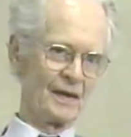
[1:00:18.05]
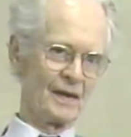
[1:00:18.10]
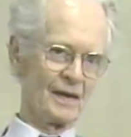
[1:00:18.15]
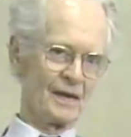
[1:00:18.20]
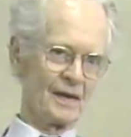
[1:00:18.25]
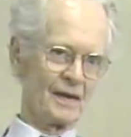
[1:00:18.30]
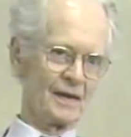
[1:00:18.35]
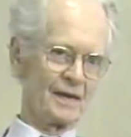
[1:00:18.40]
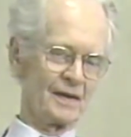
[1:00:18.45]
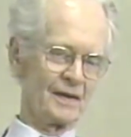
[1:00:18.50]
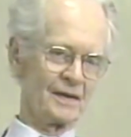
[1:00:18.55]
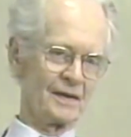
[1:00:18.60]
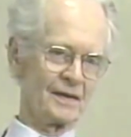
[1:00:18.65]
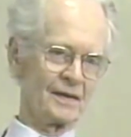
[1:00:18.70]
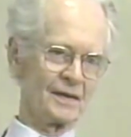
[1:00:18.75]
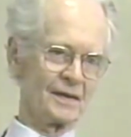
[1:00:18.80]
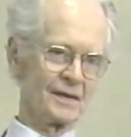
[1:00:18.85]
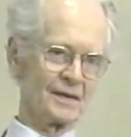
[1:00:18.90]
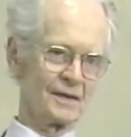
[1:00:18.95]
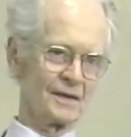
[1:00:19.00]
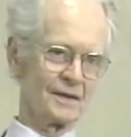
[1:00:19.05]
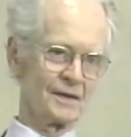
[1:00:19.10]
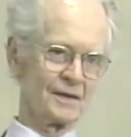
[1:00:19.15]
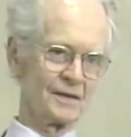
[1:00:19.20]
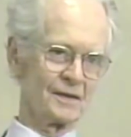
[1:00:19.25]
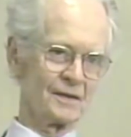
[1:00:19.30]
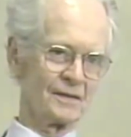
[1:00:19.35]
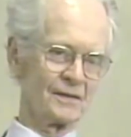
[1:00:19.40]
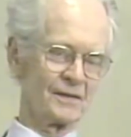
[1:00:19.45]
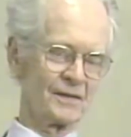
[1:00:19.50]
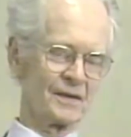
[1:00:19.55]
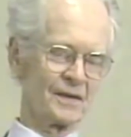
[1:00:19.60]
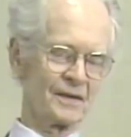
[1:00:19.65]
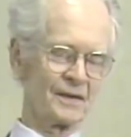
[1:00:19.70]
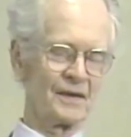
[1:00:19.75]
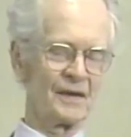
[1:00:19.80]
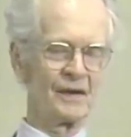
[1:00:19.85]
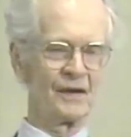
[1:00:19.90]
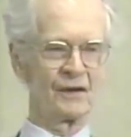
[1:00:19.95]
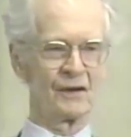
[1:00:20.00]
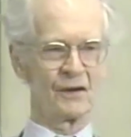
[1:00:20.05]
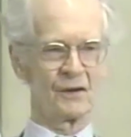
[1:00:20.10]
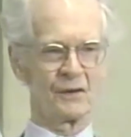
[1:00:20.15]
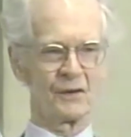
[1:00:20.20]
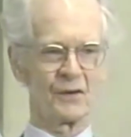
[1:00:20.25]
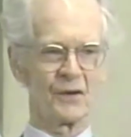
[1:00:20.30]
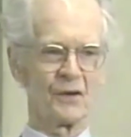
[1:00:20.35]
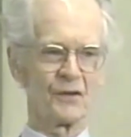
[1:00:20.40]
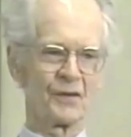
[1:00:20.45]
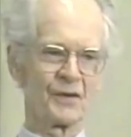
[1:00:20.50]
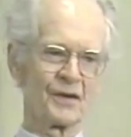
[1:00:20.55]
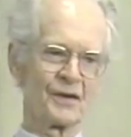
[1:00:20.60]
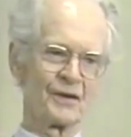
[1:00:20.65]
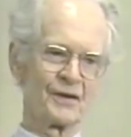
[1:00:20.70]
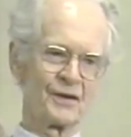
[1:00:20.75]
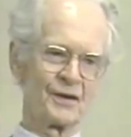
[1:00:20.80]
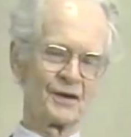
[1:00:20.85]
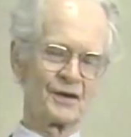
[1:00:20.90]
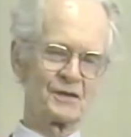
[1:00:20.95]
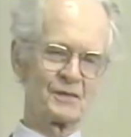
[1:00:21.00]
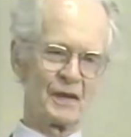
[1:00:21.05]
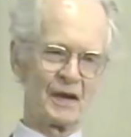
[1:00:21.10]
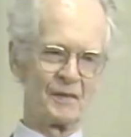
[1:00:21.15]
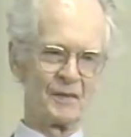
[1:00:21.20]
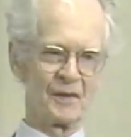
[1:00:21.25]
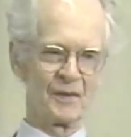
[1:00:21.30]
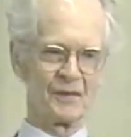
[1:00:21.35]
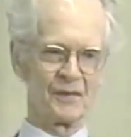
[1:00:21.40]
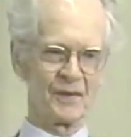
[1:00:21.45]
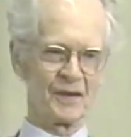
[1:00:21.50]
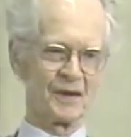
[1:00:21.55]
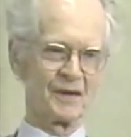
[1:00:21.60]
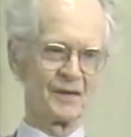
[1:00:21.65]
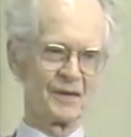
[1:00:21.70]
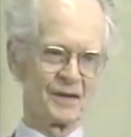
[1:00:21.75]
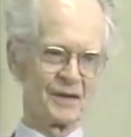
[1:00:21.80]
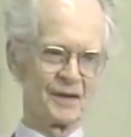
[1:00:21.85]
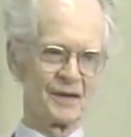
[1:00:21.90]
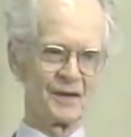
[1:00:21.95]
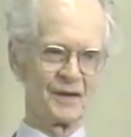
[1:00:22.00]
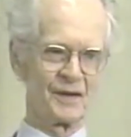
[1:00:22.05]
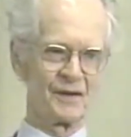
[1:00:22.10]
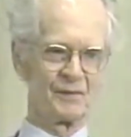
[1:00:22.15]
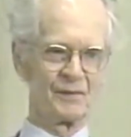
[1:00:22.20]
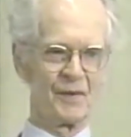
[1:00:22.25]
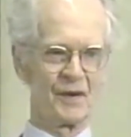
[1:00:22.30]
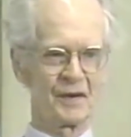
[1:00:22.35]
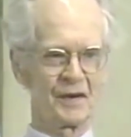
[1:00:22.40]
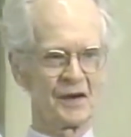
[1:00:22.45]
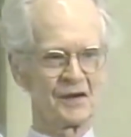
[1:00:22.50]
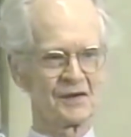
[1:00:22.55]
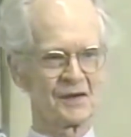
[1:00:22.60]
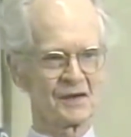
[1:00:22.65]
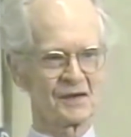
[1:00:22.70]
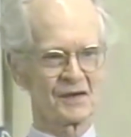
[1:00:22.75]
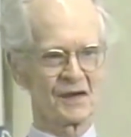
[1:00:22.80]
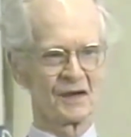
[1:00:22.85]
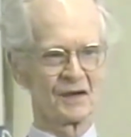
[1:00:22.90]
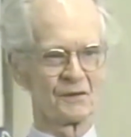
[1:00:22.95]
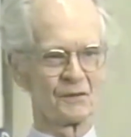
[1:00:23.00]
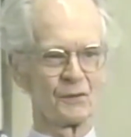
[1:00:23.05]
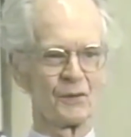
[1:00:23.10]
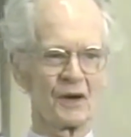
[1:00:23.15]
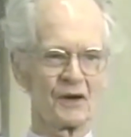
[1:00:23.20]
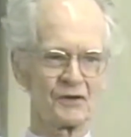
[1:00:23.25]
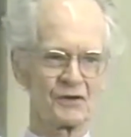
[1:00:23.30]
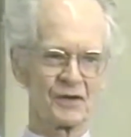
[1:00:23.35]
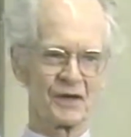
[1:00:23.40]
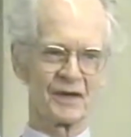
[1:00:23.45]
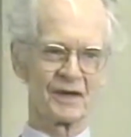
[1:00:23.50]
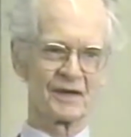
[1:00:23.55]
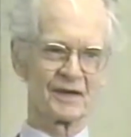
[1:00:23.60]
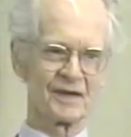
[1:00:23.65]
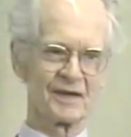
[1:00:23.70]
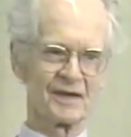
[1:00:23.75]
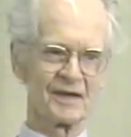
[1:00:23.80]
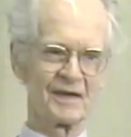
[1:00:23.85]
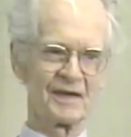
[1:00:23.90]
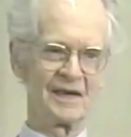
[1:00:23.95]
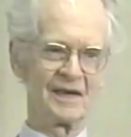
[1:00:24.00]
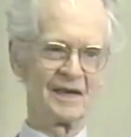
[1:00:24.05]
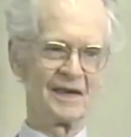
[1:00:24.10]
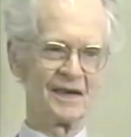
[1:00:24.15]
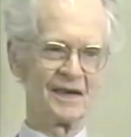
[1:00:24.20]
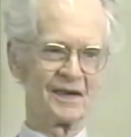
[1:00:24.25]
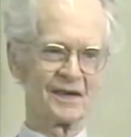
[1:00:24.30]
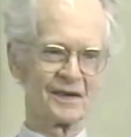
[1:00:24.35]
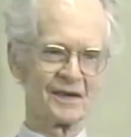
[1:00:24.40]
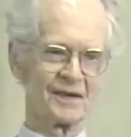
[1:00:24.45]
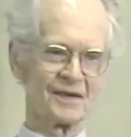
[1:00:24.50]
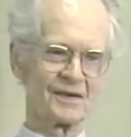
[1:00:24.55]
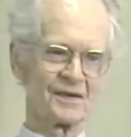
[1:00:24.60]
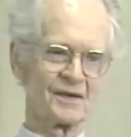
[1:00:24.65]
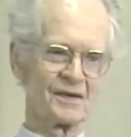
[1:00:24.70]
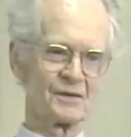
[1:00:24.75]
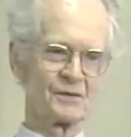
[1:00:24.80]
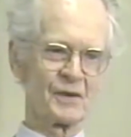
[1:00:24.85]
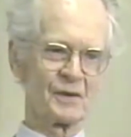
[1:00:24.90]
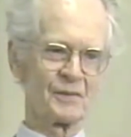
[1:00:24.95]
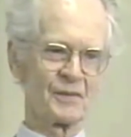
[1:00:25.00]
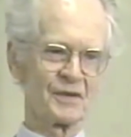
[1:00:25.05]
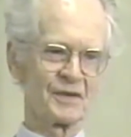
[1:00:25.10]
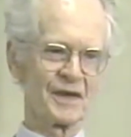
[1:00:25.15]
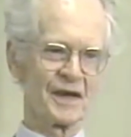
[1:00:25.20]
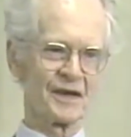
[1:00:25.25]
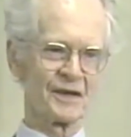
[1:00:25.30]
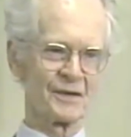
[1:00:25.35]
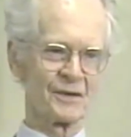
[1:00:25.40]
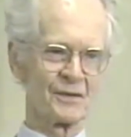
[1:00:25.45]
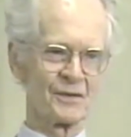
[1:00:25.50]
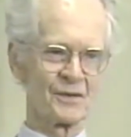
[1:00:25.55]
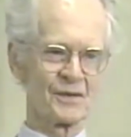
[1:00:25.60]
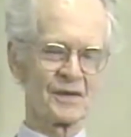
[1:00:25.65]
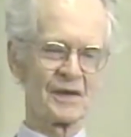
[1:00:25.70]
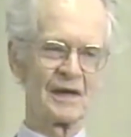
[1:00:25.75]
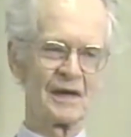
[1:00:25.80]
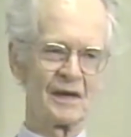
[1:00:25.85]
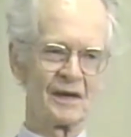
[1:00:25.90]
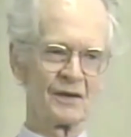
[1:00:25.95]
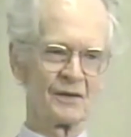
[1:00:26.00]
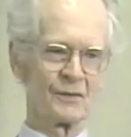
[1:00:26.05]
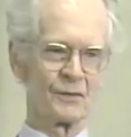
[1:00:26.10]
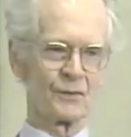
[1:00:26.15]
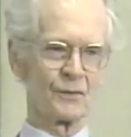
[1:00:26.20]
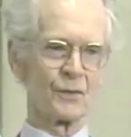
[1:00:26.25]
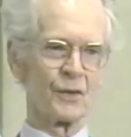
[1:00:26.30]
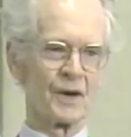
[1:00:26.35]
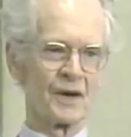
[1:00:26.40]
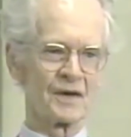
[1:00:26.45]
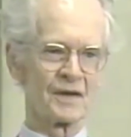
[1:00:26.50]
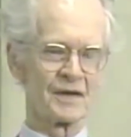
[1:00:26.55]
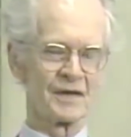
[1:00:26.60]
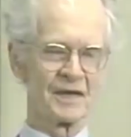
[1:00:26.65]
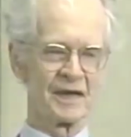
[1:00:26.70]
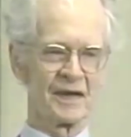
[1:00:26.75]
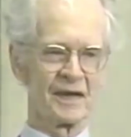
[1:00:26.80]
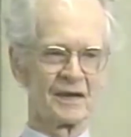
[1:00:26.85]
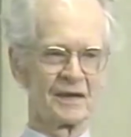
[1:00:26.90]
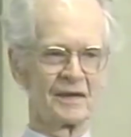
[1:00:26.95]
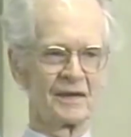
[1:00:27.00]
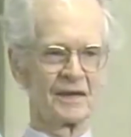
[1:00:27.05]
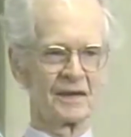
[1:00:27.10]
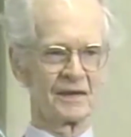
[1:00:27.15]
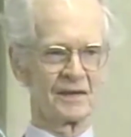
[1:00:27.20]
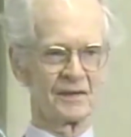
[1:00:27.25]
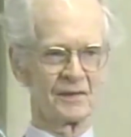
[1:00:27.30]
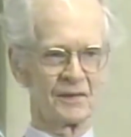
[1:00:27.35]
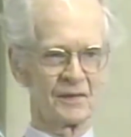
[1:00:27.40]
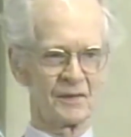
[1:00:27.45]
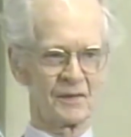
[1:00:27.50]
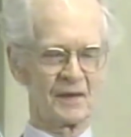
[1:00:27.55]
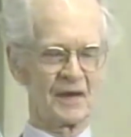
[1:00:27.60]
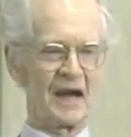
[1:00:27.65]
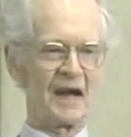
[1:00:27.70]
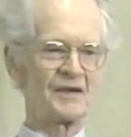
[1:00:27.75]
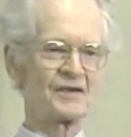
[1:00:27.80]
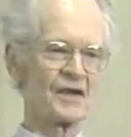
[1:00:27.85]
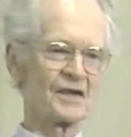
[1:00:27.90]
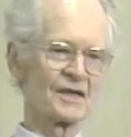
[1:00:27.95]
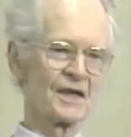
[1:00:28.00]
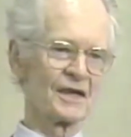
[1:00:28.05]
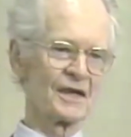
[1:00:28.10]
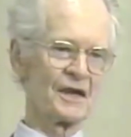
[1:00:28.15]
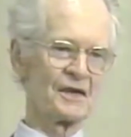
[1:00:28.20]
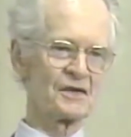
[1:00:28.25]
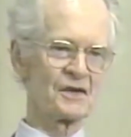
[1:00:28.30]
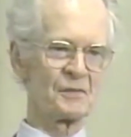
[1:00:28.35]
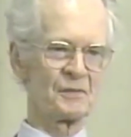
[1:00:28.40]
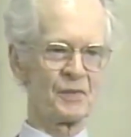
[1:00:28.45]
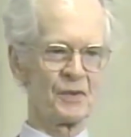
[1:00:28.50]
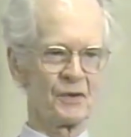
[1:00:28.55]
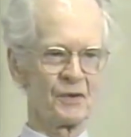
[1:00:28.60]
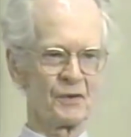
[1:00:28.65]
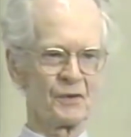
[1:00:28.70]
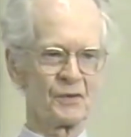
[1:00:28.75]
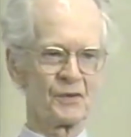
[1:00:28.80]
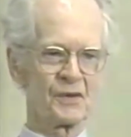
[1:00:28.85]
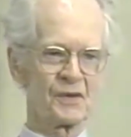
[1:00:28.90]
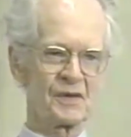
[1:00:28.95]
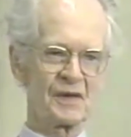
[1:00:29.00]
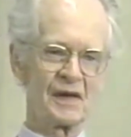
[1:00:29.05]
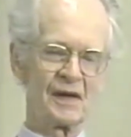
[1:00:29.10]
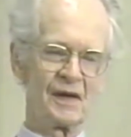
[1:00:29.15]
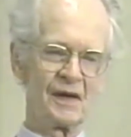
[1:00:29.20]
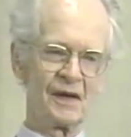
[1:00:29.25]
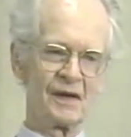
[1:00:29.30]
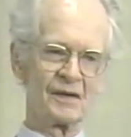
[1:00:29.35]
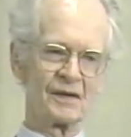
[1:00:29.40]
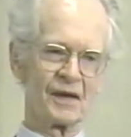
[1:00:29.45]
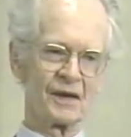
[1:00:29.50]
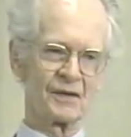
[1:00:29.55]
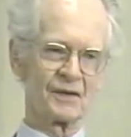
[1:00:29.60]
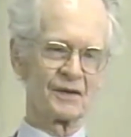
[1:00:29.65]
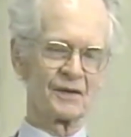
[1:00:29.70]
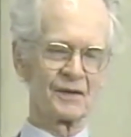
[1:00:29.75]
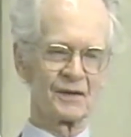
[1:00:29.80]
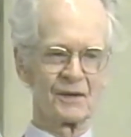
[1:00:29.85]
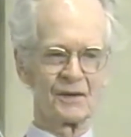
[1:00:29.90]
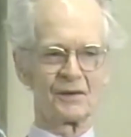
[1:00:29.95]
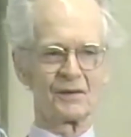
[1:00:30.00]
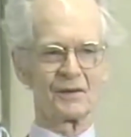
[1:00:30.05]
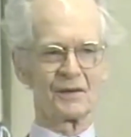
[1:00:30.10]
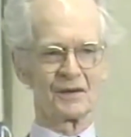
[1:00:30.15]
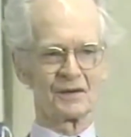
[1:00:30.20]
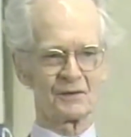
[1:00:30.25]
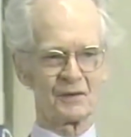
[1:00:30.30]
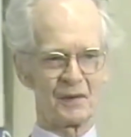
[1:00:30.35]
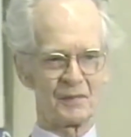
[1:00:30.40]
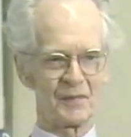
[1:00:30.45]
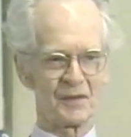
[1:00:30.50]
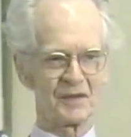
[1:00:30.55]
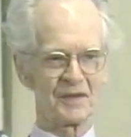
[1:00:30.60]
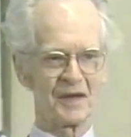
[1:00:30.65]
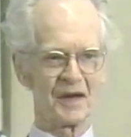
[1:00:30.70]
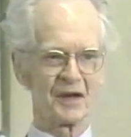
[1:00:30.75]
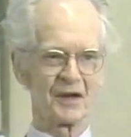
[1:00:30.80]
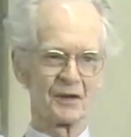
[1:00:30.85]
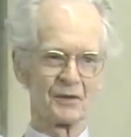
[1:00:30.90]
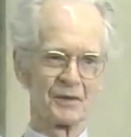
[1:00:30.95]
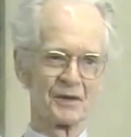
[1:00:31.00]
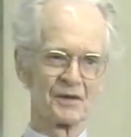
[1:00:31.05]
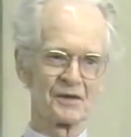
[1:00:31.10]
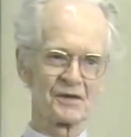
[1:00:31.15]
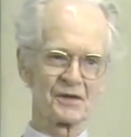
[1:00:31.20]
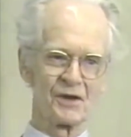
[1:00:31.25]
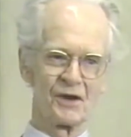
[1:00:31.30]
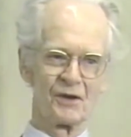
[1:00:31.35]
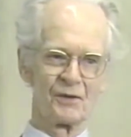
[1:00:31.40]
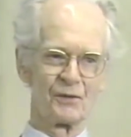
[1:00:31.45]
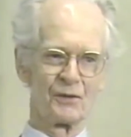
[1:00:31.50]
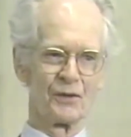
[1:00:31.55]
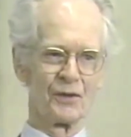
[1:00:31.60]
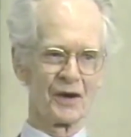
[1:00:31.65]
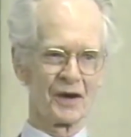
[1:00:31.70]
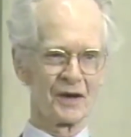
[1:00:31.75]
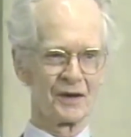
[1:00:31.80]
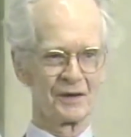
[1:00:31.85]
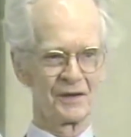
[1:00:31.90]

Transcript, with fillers: I, uh, you know, the experiment with the, the monkeys that started washing the, the, the sweet potatoes. One did, uh, an accident, I suppose, that uh, a sweet potato in salt water